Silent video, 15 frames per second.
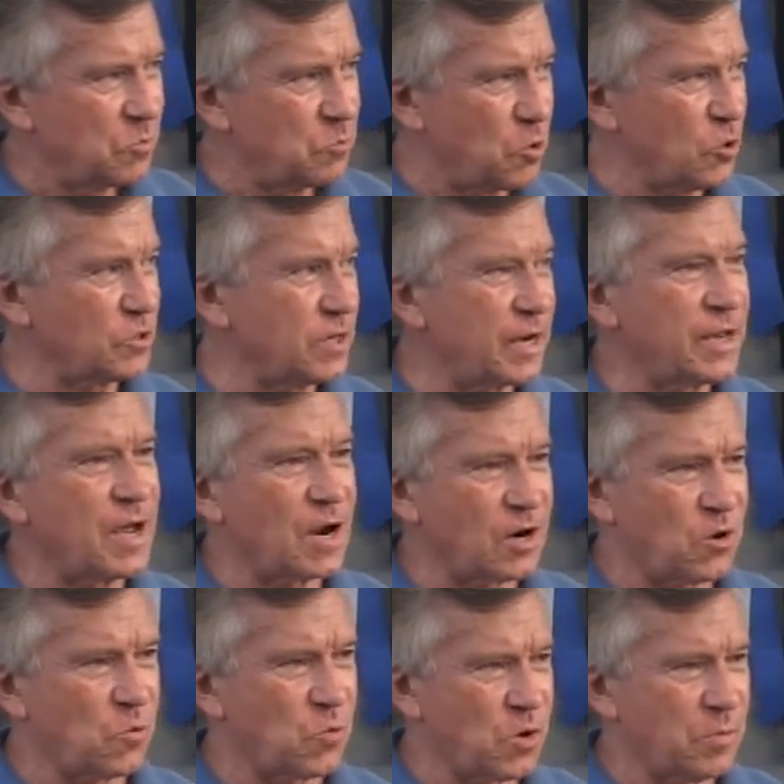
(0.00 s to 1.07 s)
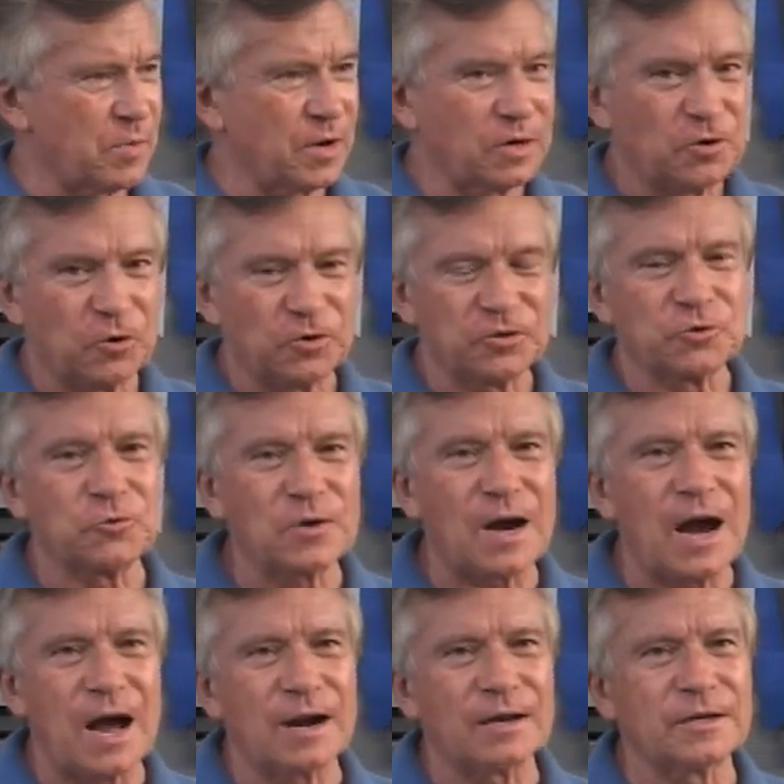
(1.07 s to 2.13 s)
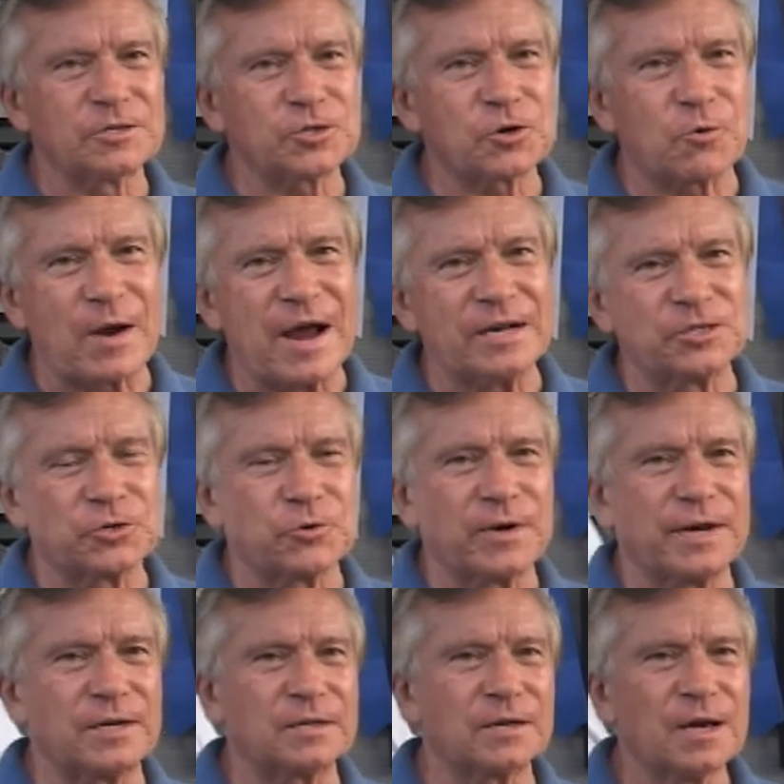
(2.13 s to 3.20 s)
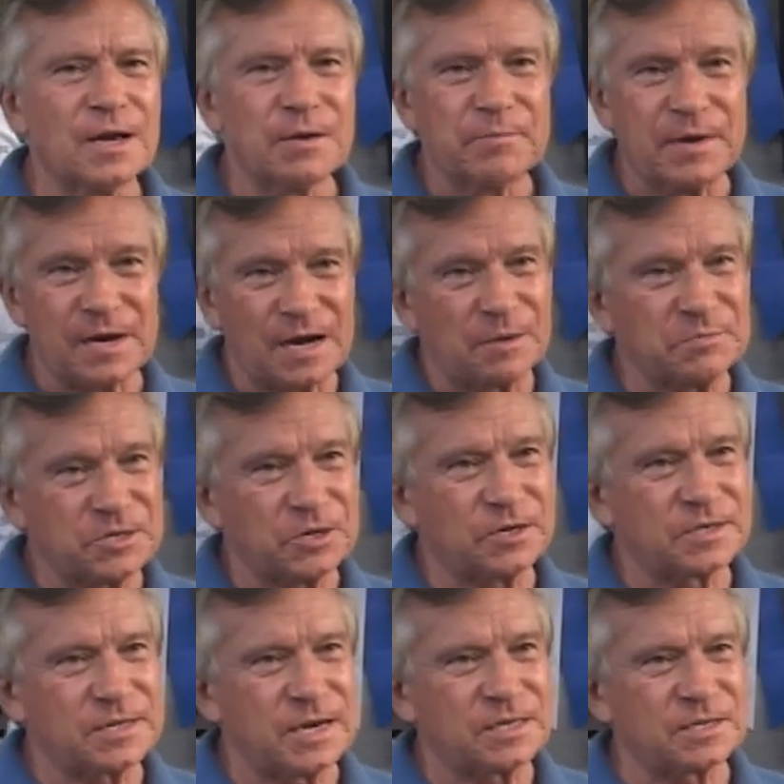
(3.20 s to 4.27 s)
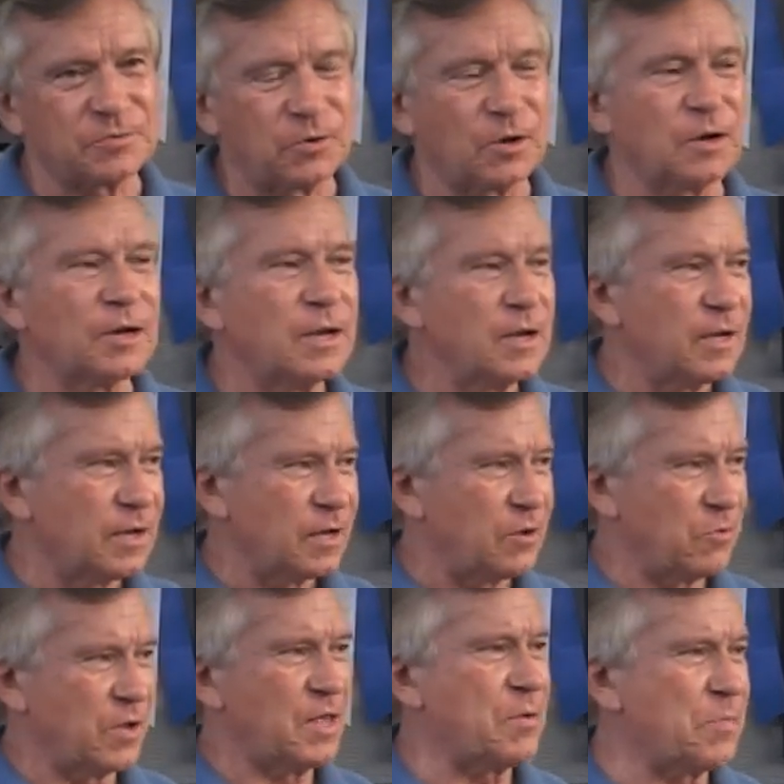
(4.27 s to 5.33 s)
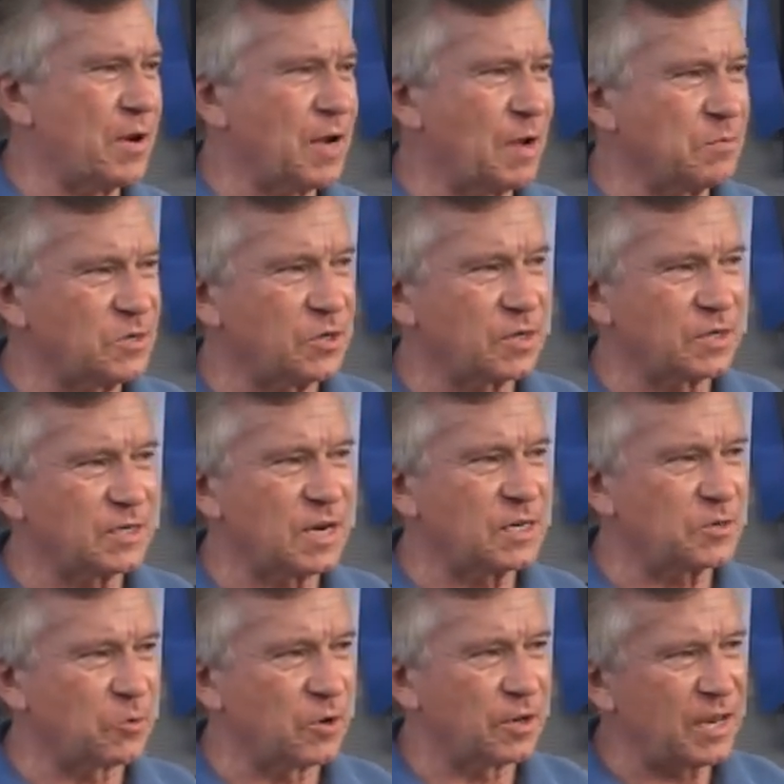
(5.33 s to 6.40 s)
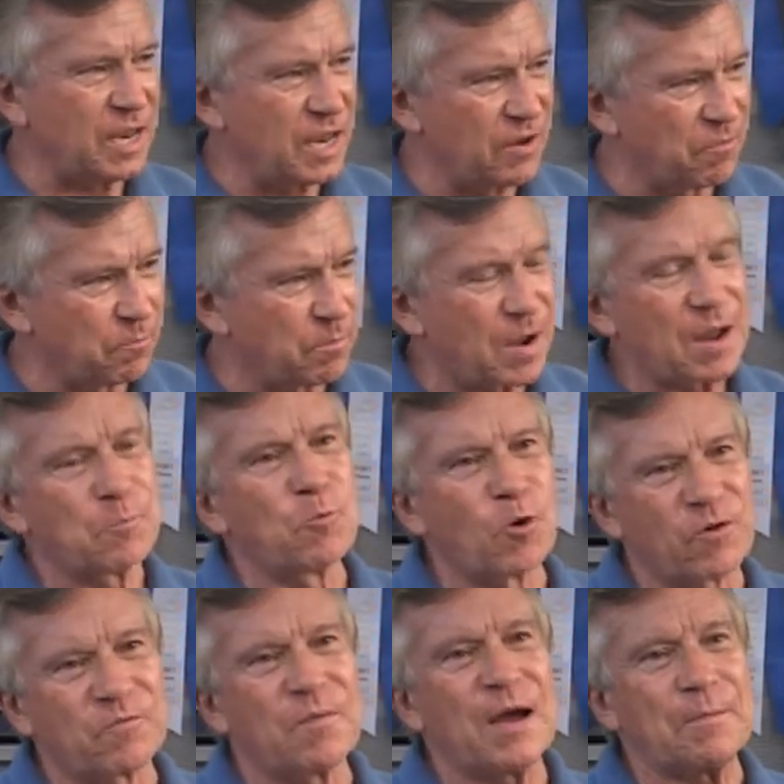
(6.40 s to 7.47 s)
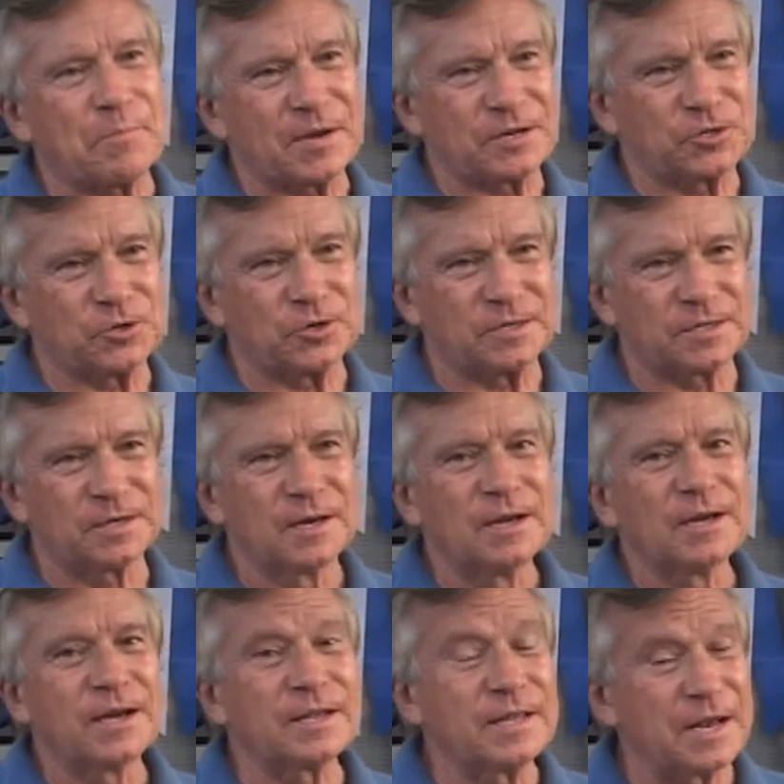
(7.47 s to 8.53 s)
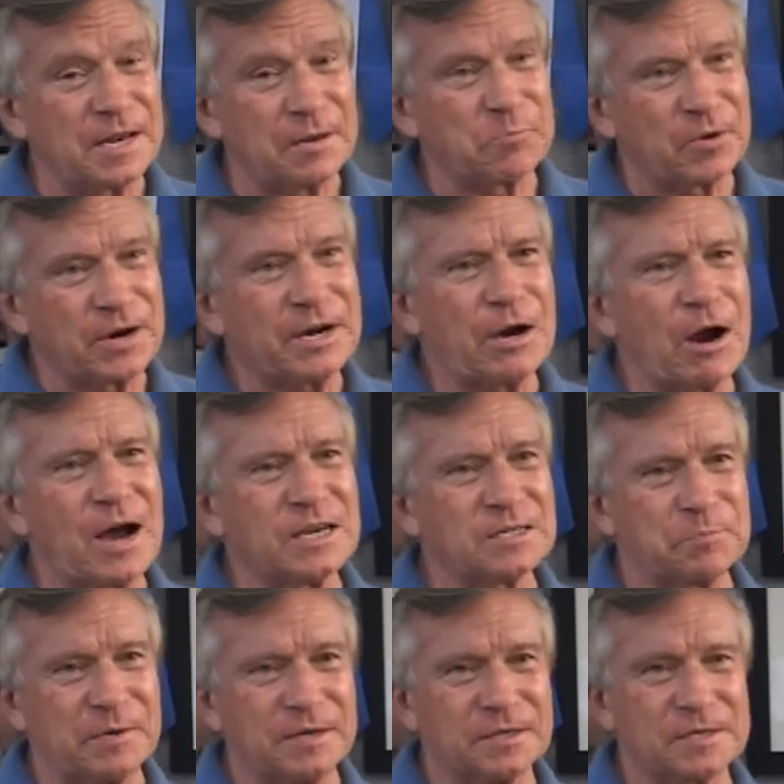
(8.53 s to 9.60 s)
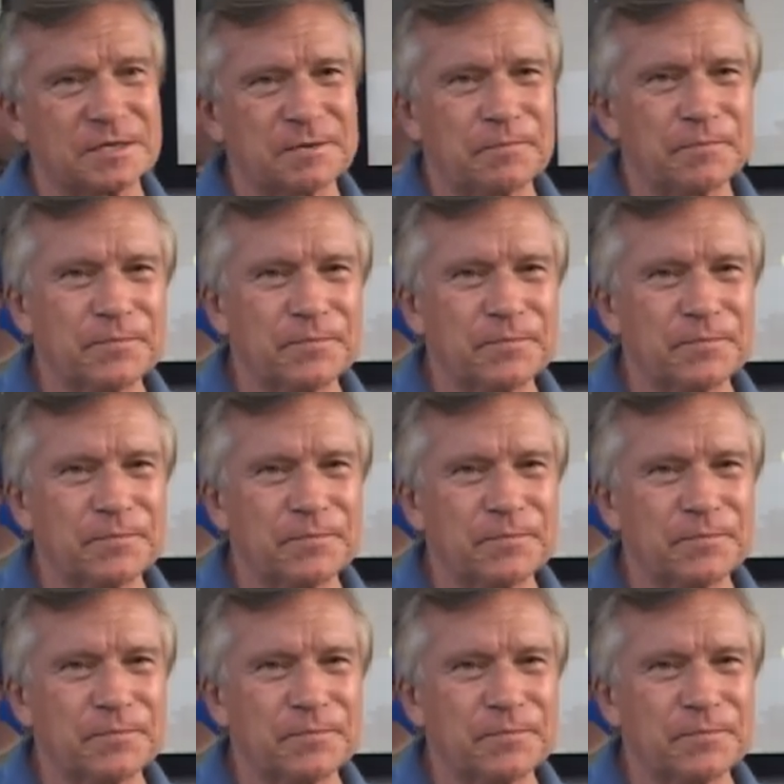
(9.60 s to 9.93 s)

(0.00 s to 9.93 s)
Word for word: mostly younger women go through college, graduate, become successful. when they become successful, they even buy more of my pictures. And then they bring their husbands